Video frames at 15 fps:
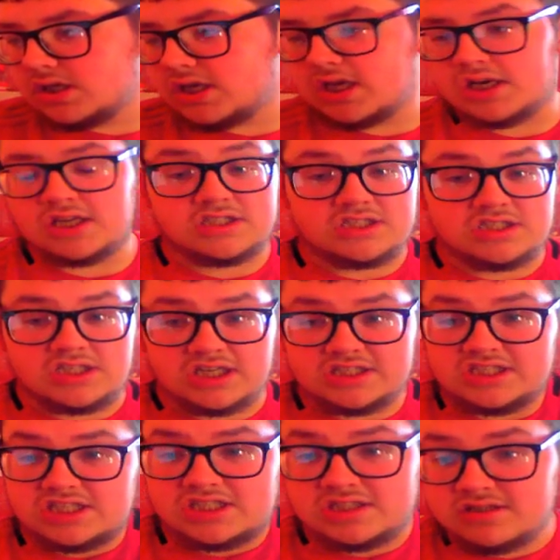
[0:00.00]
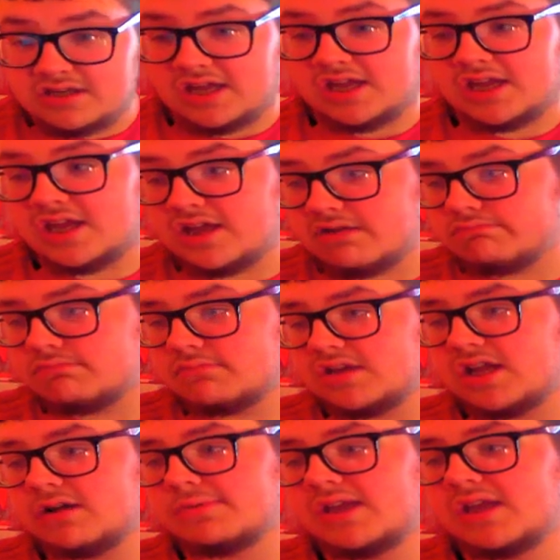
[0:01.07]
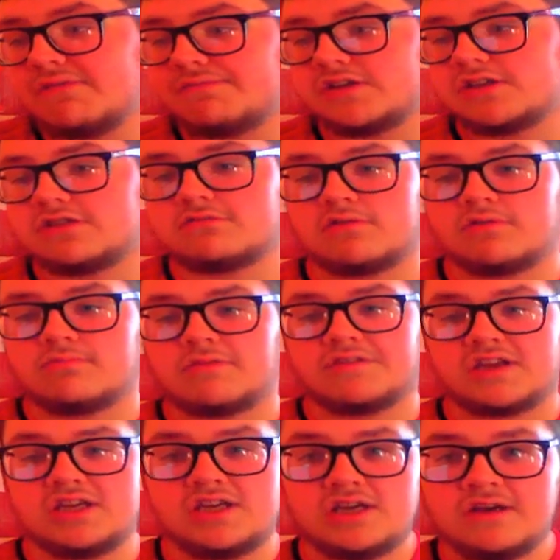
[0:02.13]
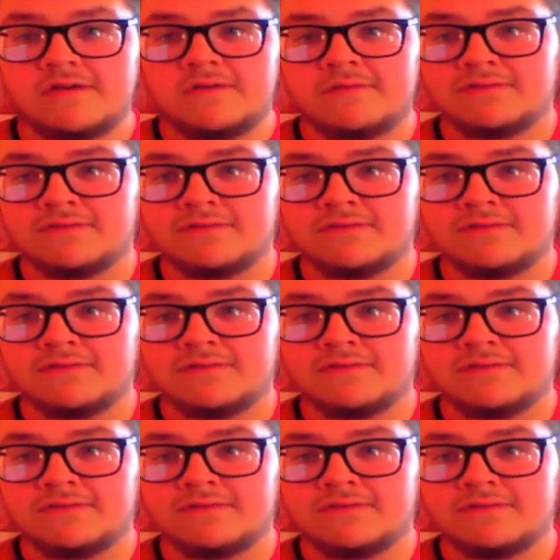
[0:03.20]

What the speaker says: That's it. That'll be it for the stream, I think.